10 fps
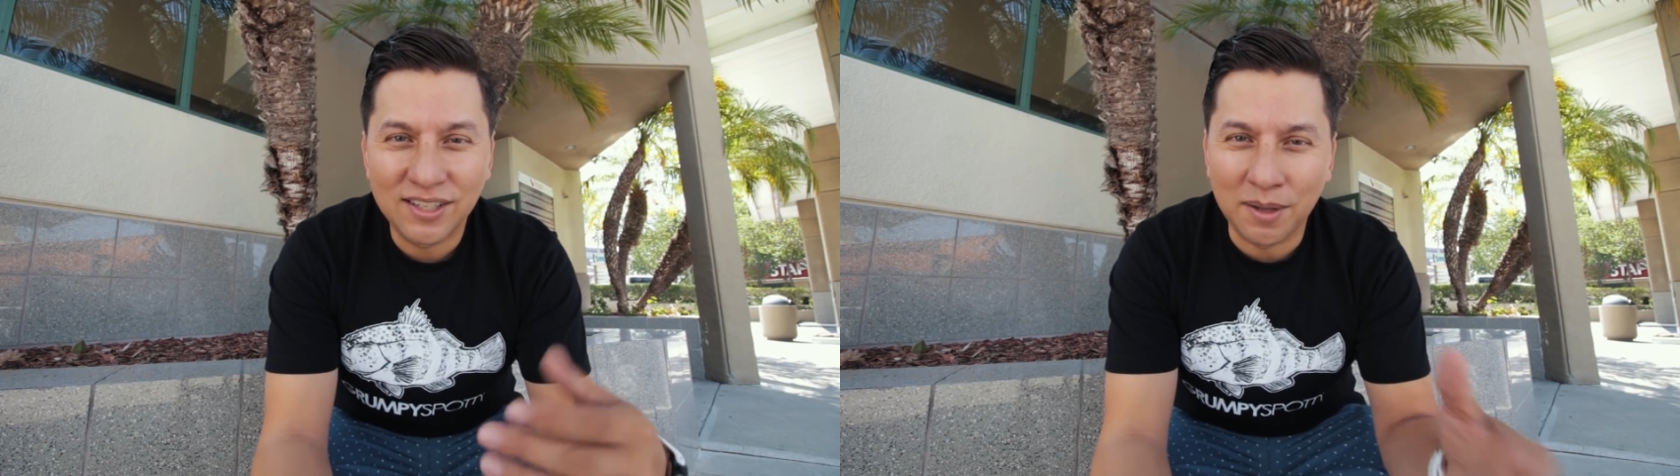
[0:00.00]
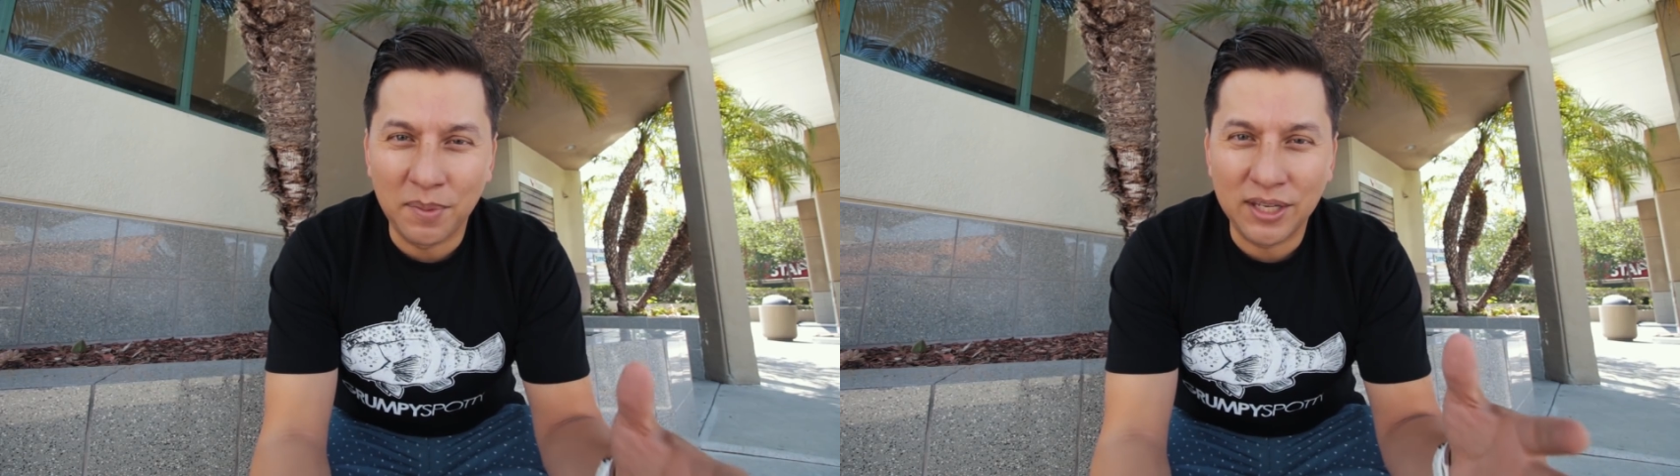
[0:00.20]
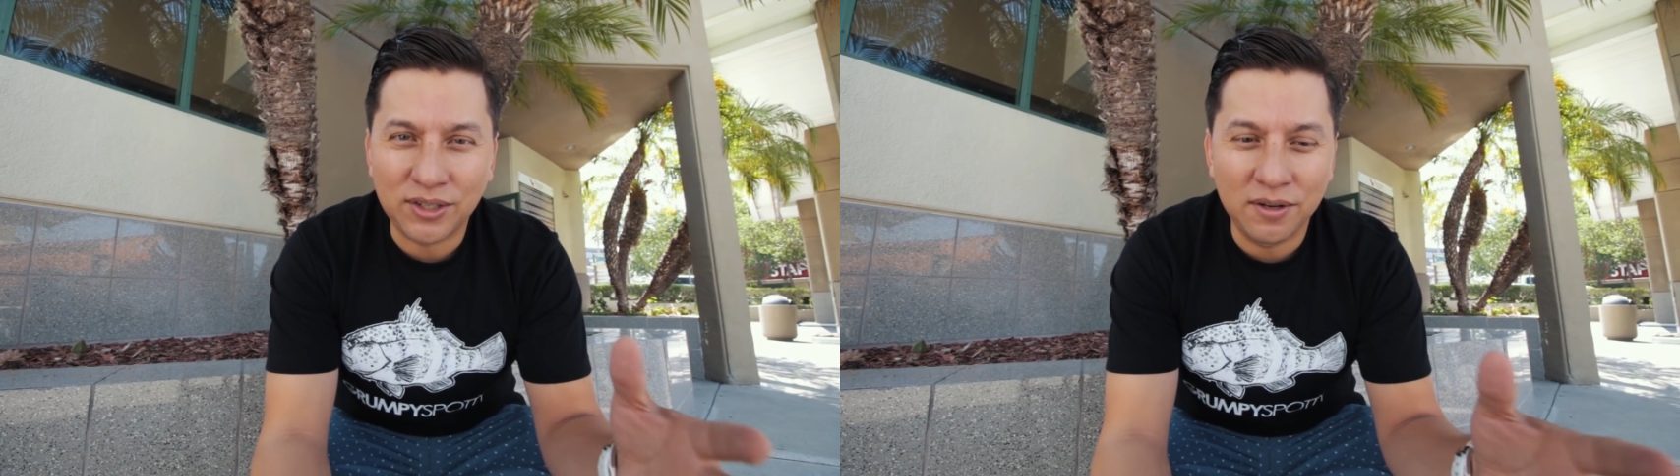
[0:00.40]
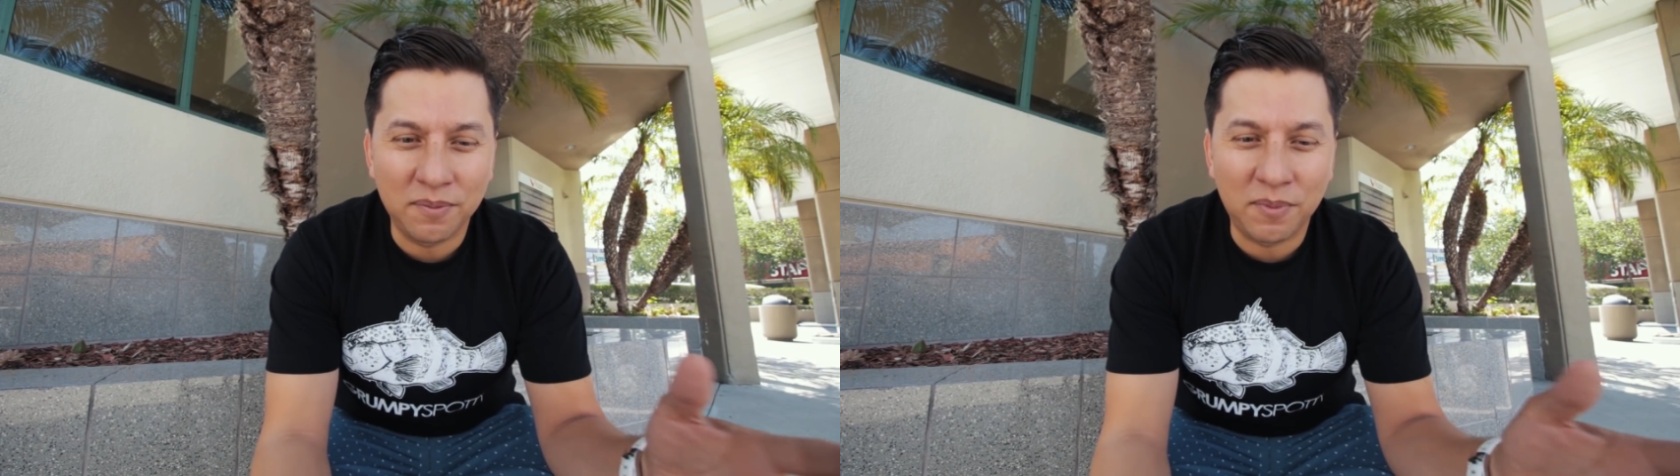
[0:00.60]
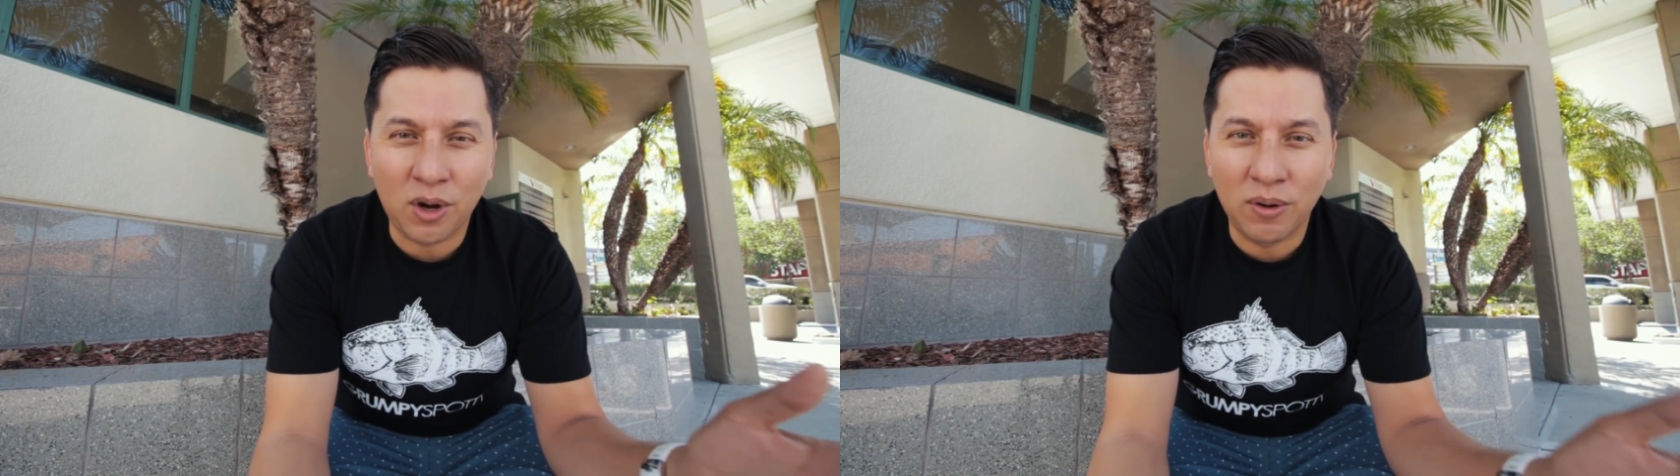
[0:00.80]
somebody that's trying
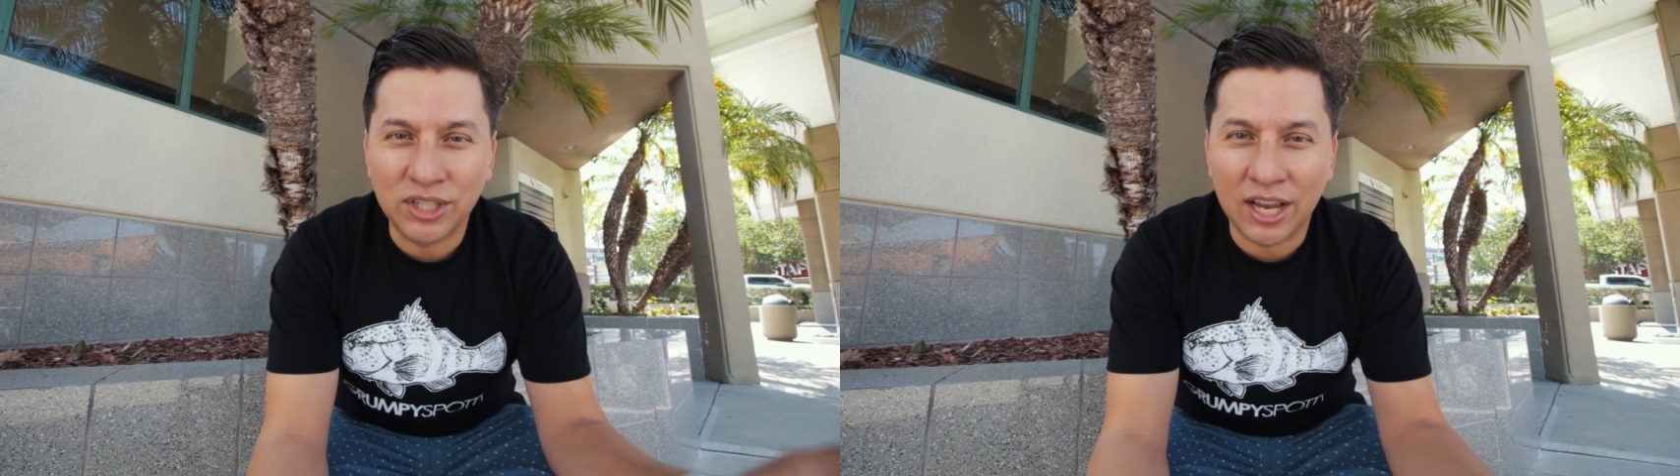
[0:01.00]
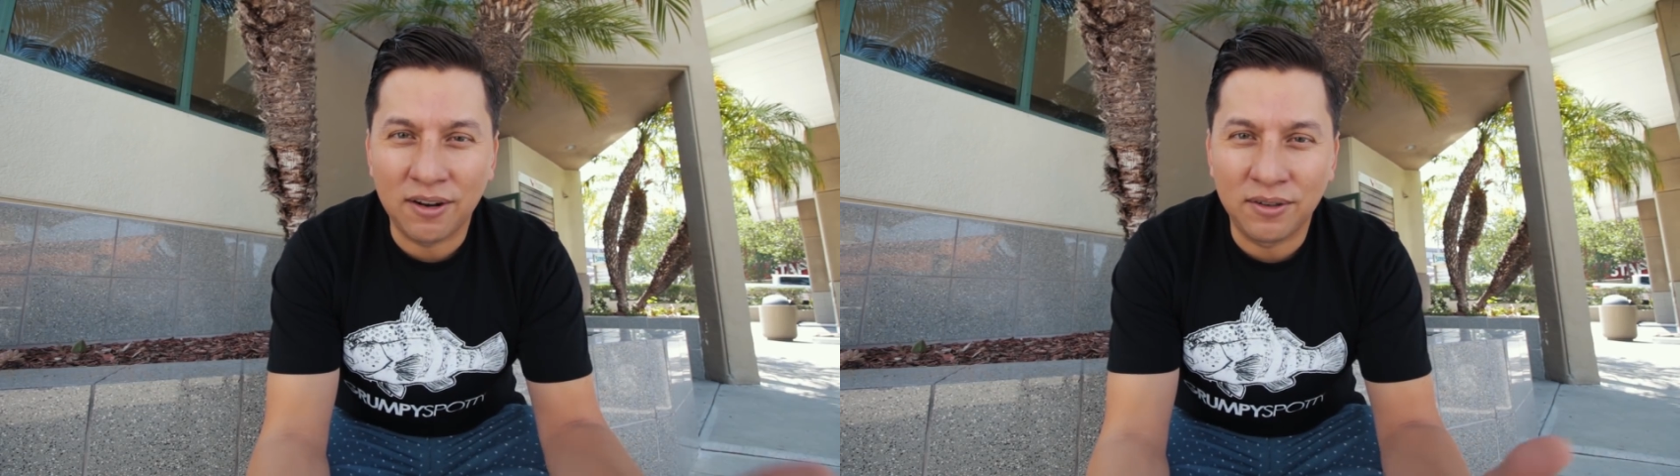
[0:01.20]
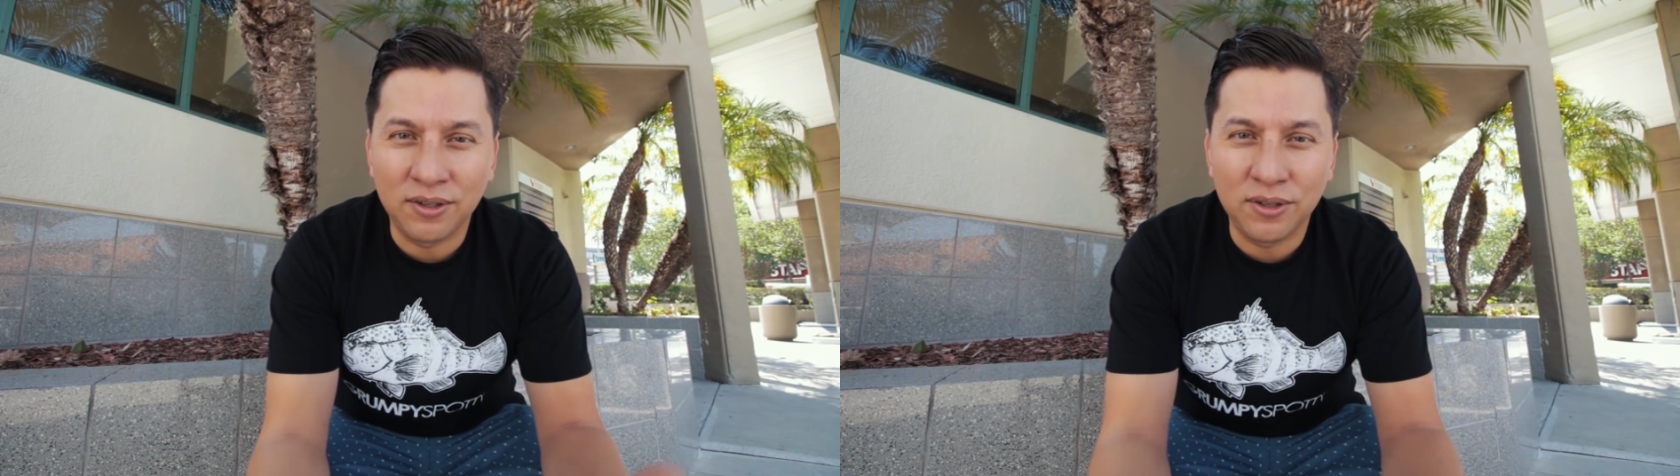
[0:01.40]
to grow a channel on